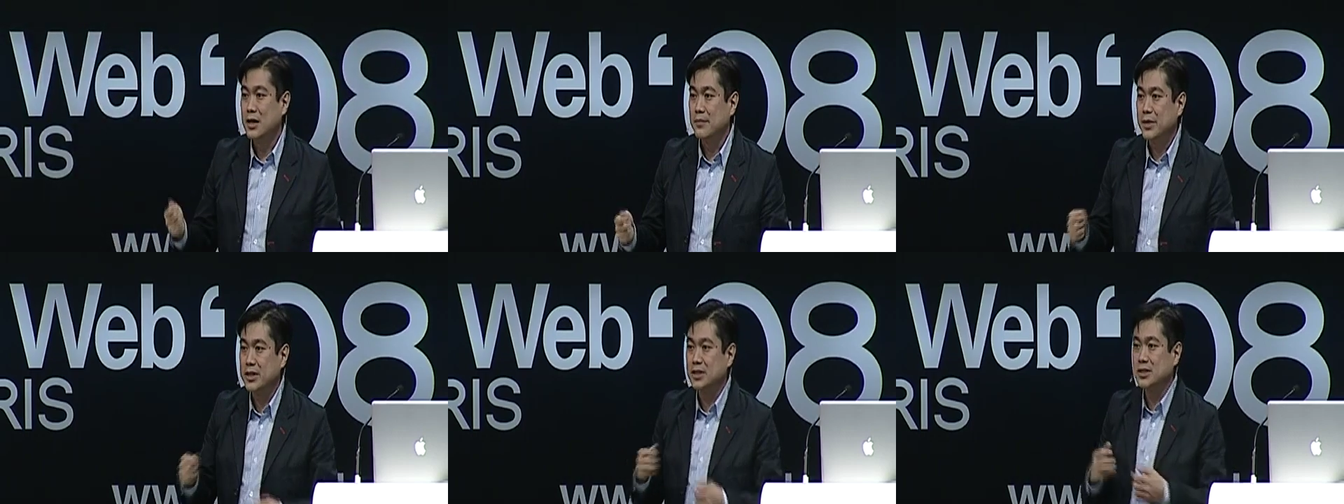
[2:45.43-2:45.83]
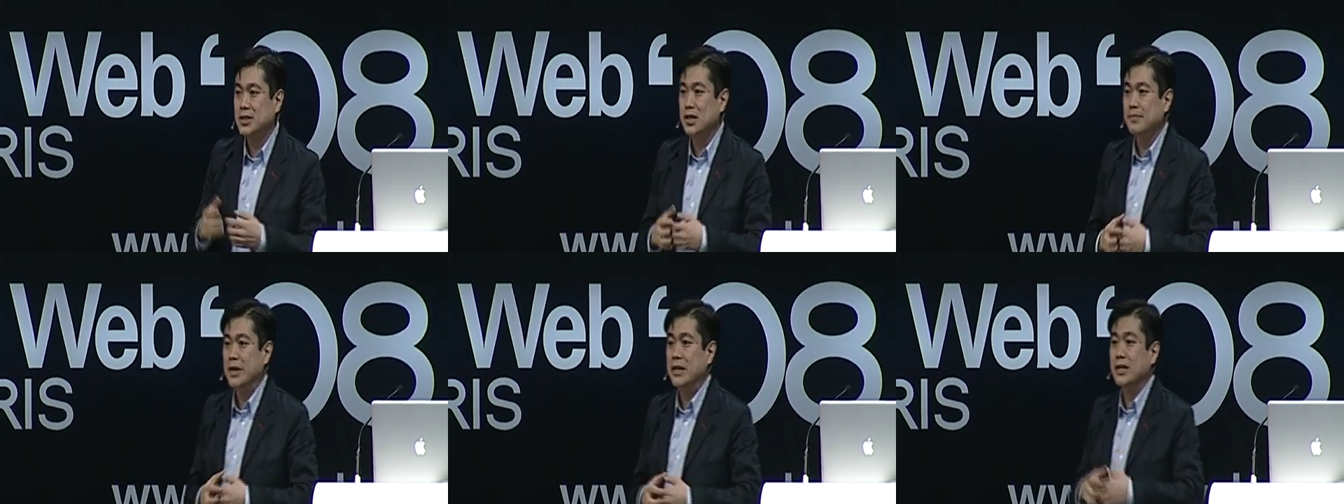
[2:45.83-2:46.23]
But
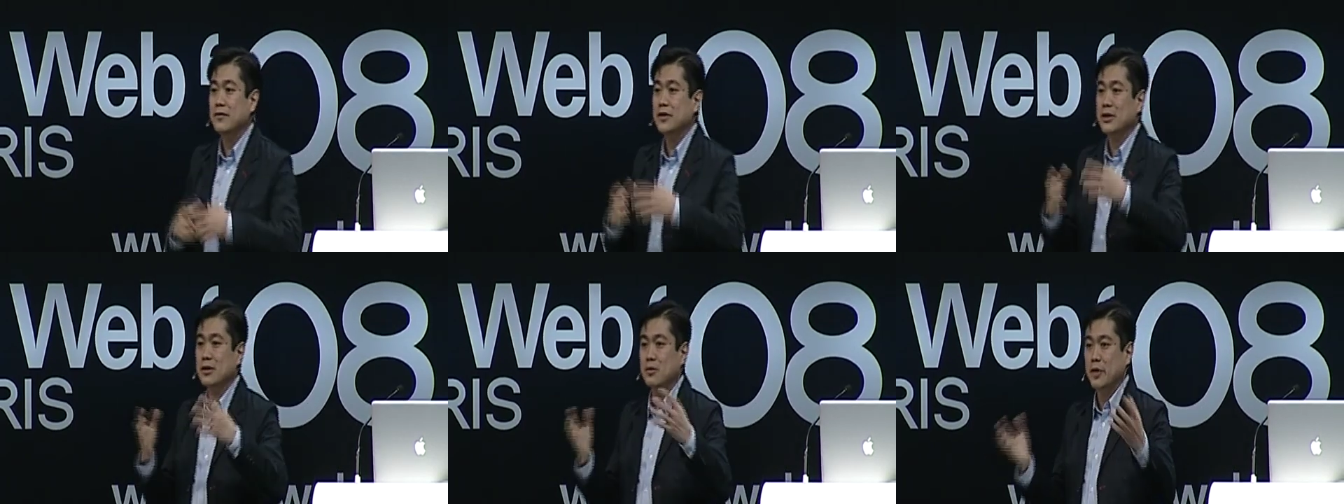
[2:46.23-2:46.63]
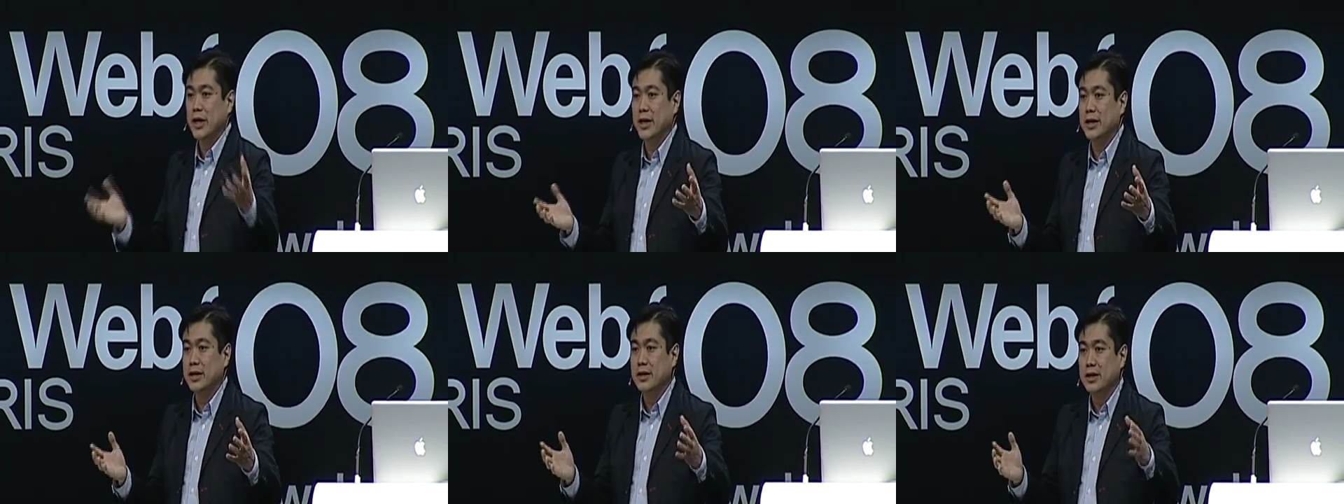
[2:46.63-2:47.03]
instead, by giving it
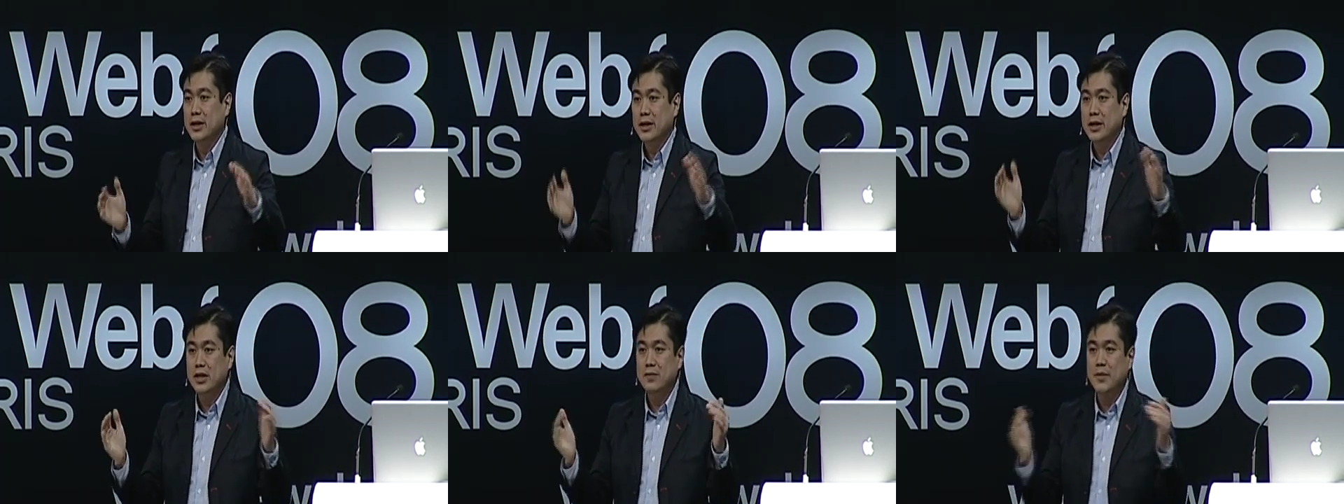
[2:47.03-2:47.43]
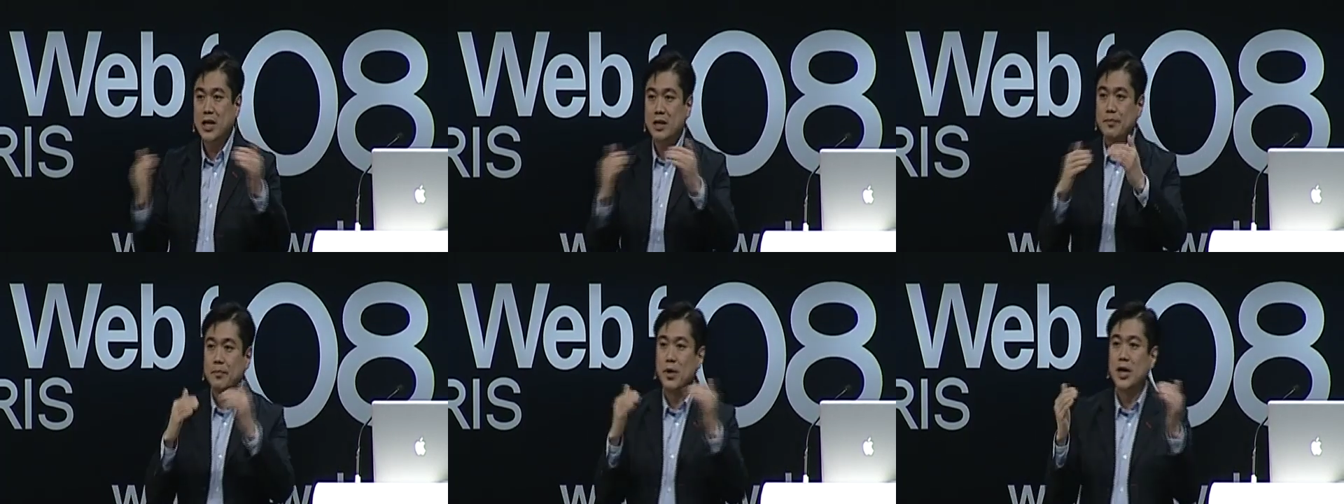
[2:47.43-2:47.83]
away, he made
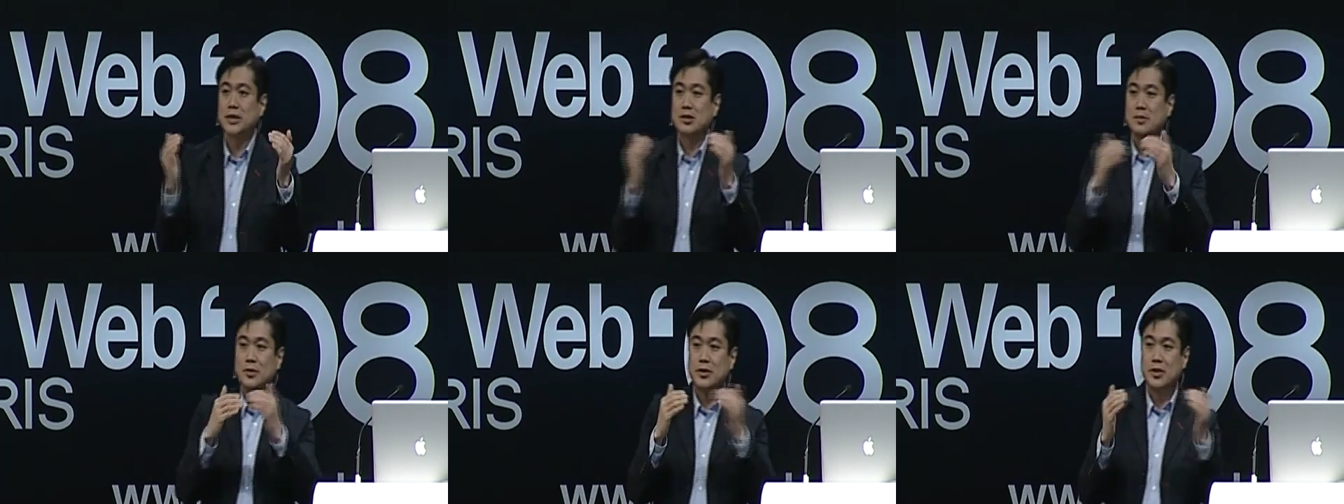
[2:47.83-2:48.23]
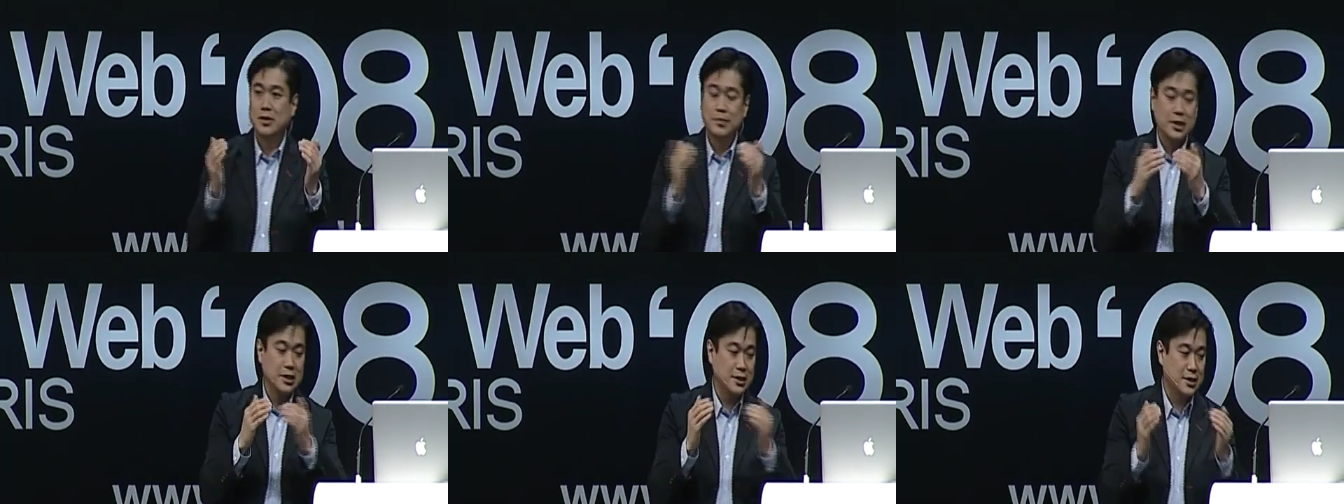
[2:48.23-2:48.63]
it possible, the
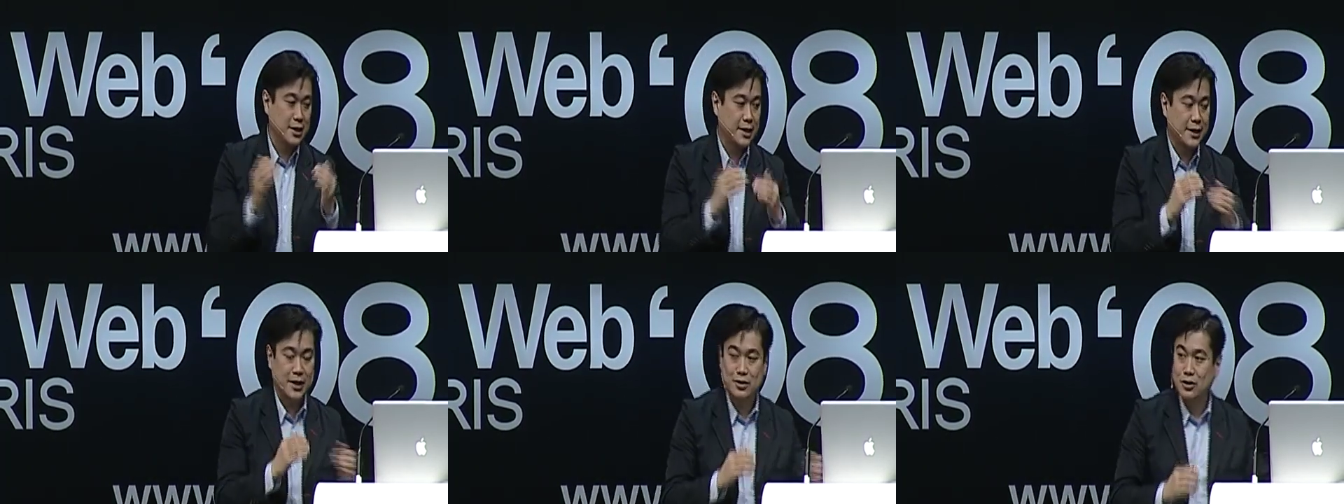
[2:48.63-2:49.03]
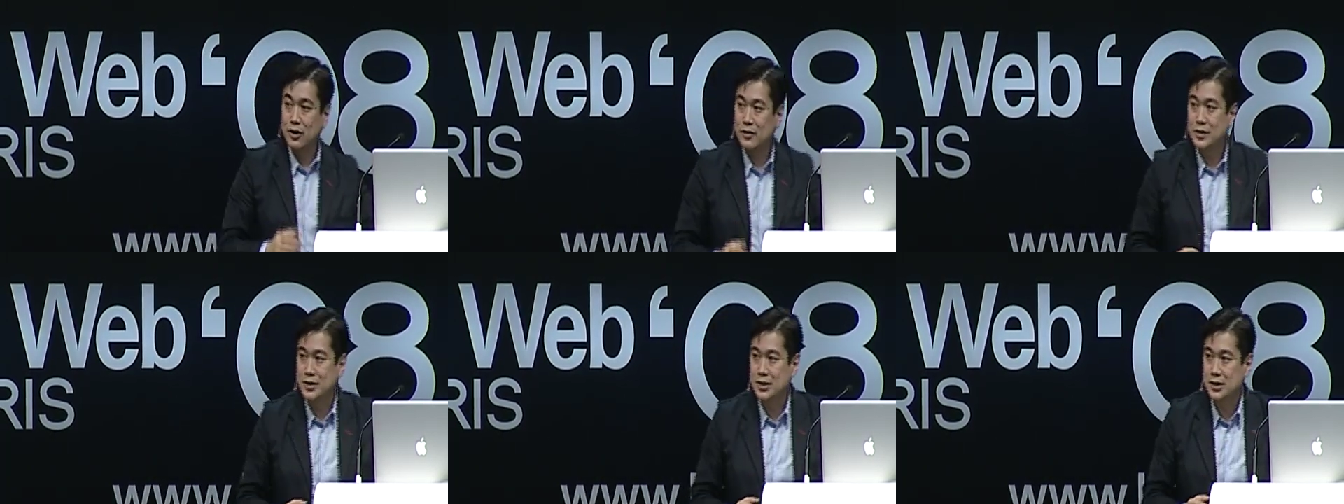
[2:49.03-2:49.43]
ability to connect all
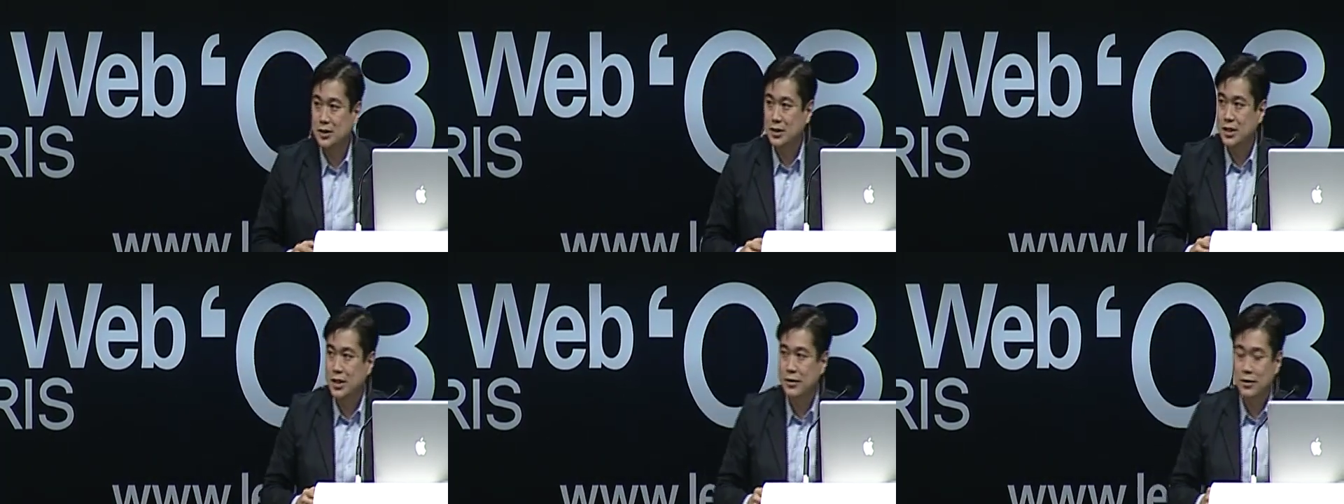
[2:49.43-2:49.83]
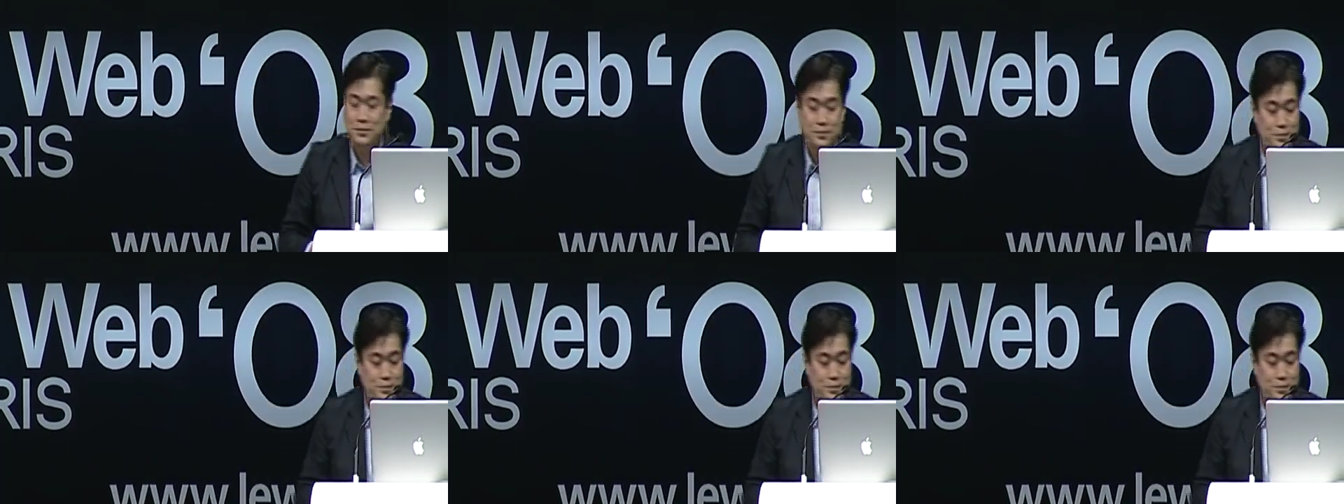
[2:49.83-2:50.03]
these things together.